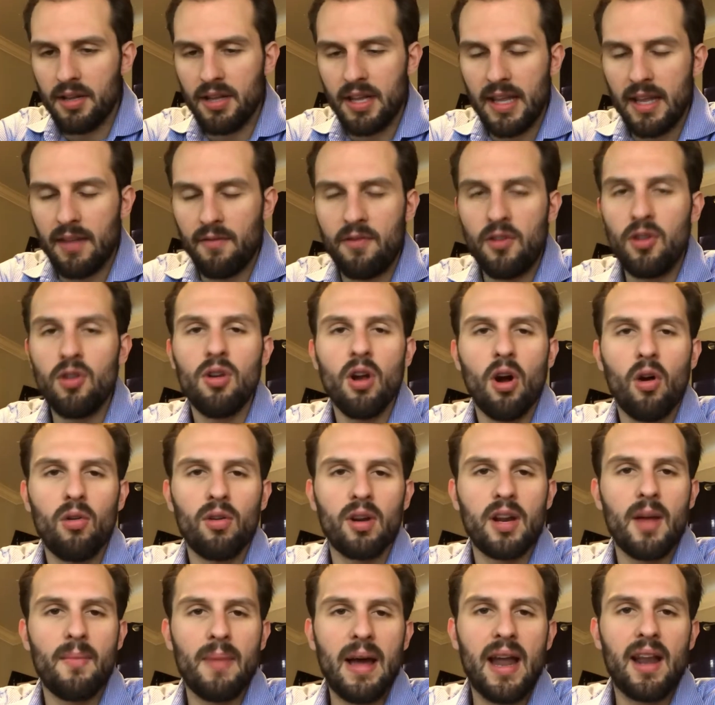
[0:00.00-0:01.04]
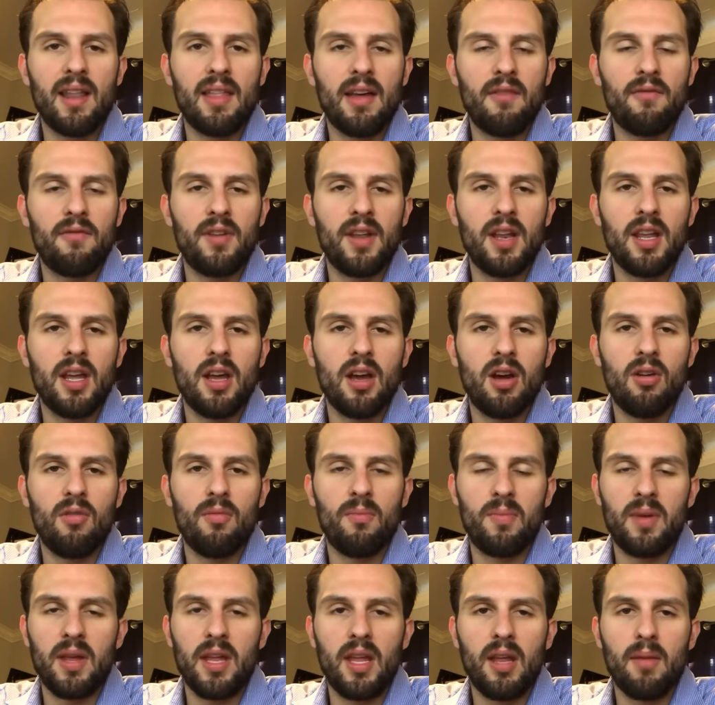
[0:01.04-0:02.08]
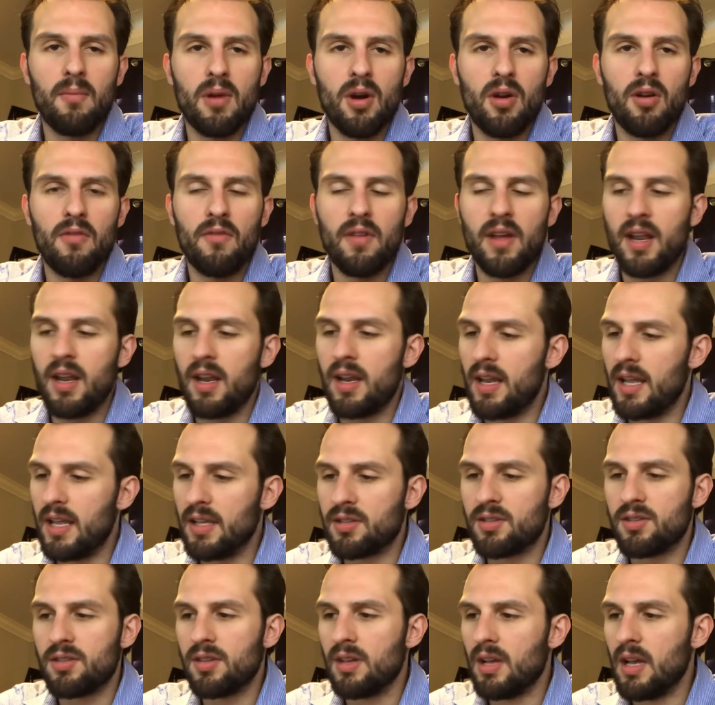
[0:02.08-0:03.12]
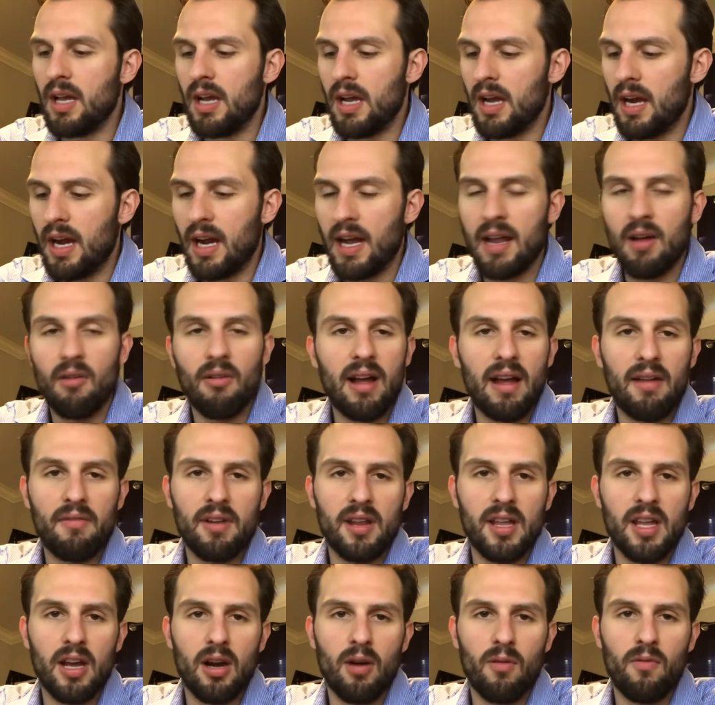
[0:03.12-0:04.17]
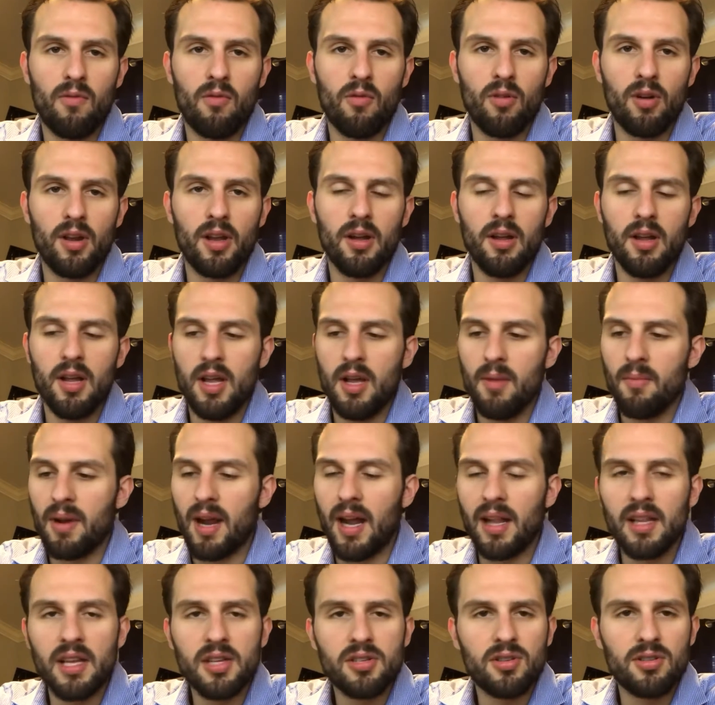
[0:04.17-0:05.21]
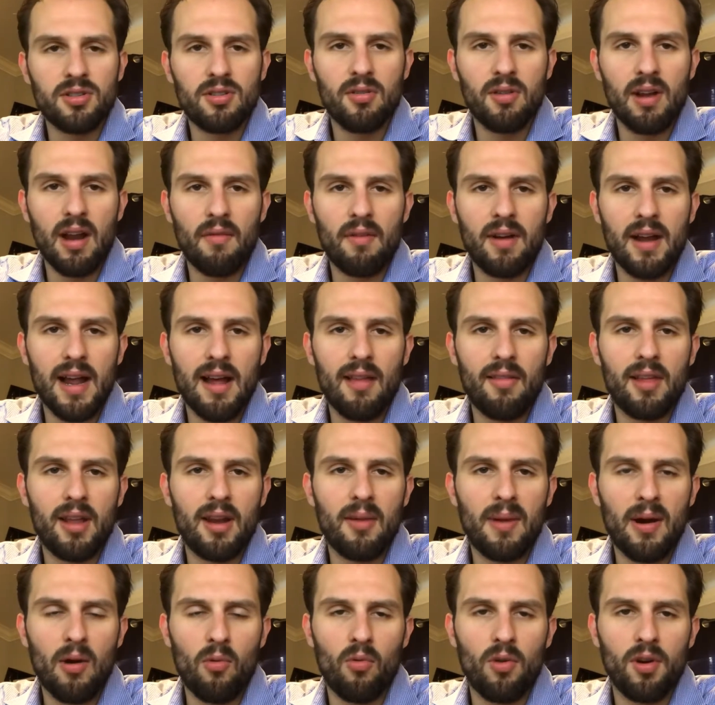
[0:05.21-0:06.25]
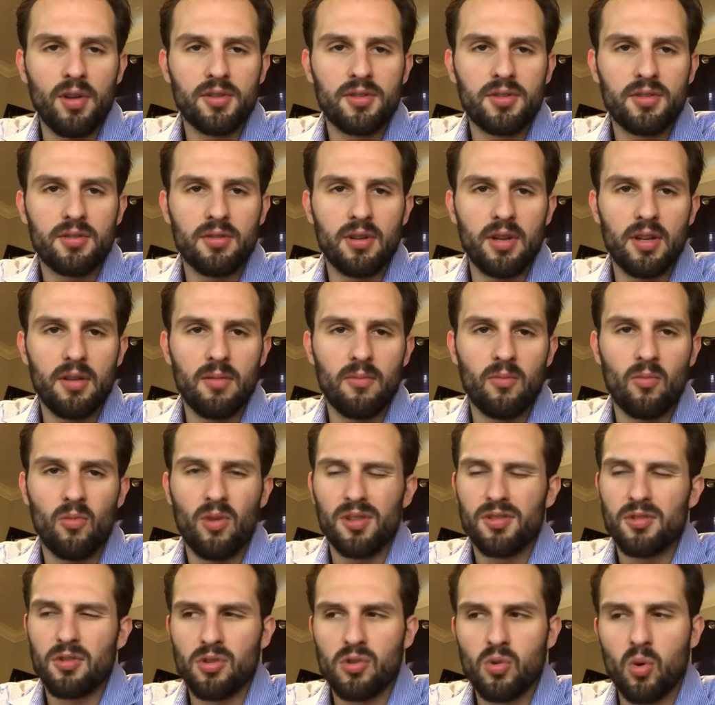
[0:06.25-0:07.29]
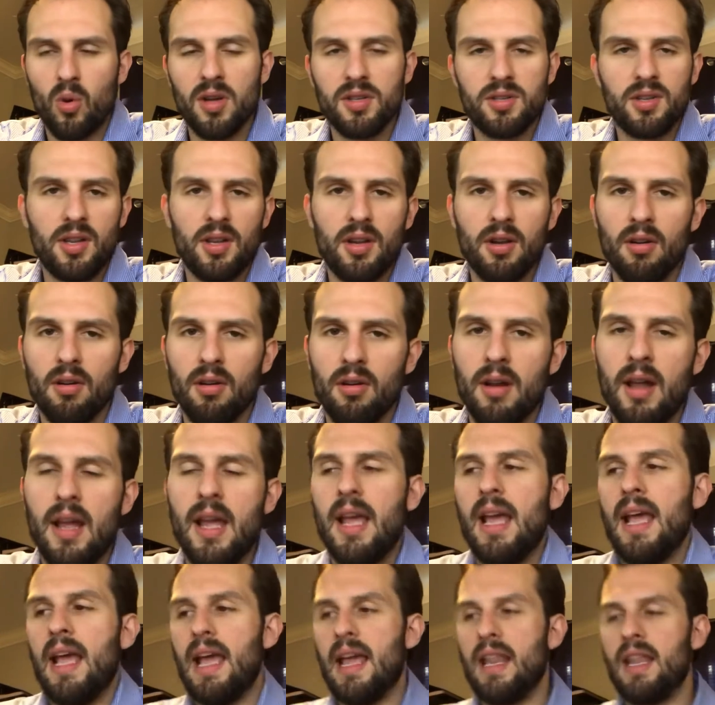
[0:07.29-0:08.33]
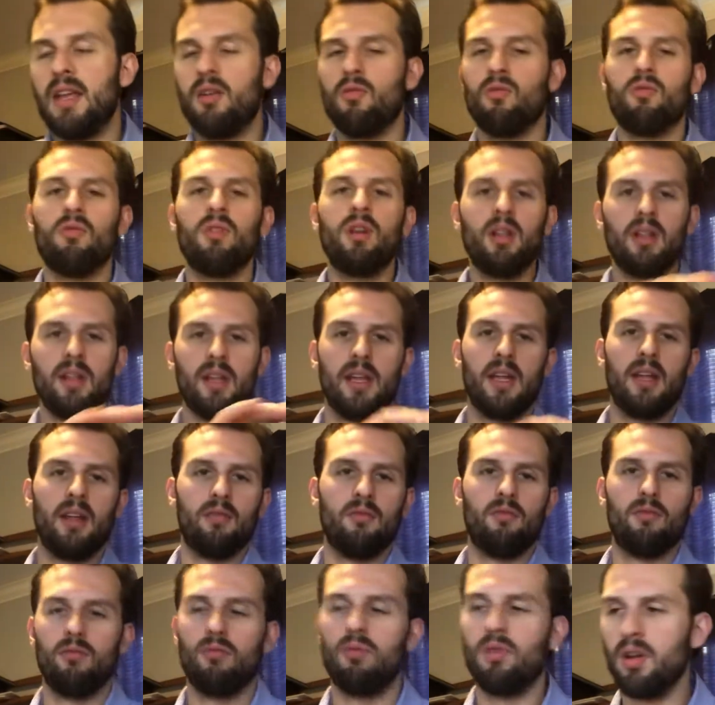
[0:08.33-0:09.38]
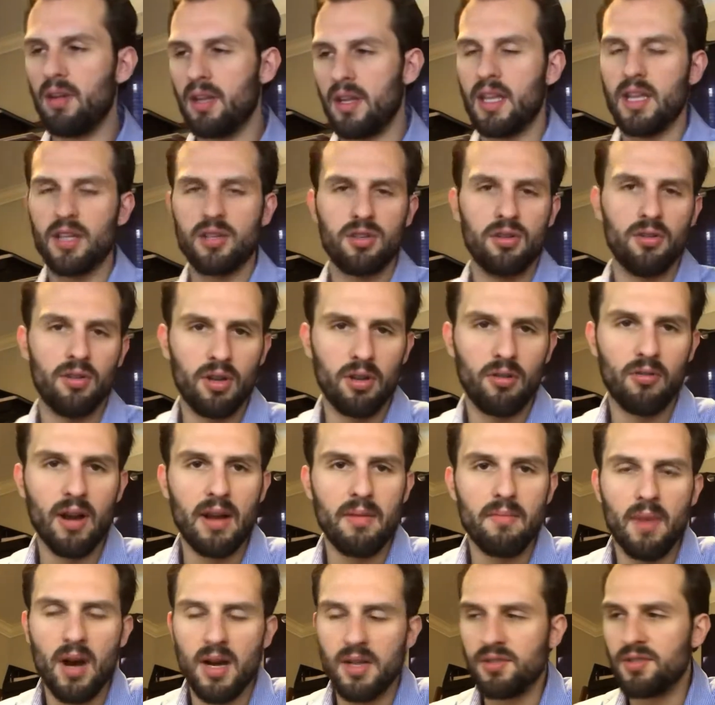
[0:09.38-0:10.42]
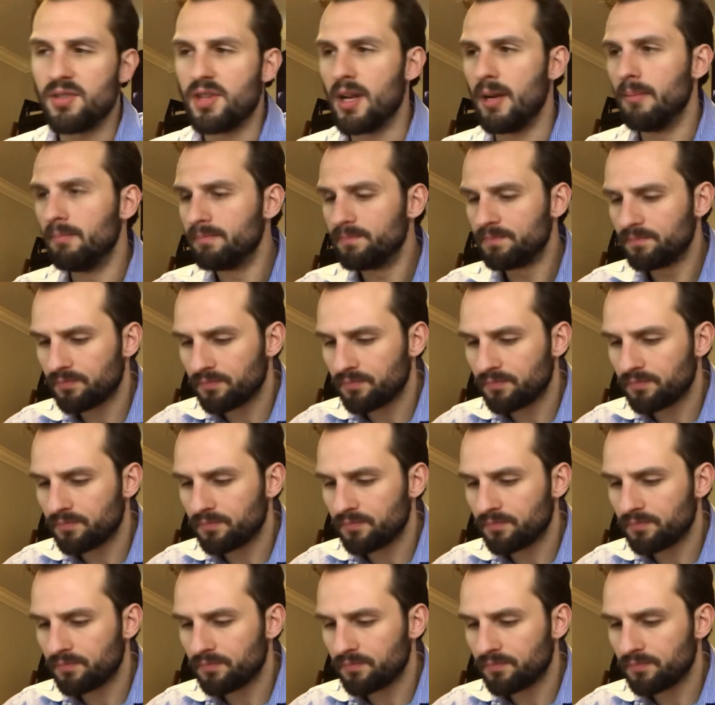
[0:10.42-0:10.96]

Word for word: if you don't come out of that video being motivated, it's I don't have any help for you. But I listen to it every now and then, about once eh, once or twice a year, and it really really gets you in a great mindset.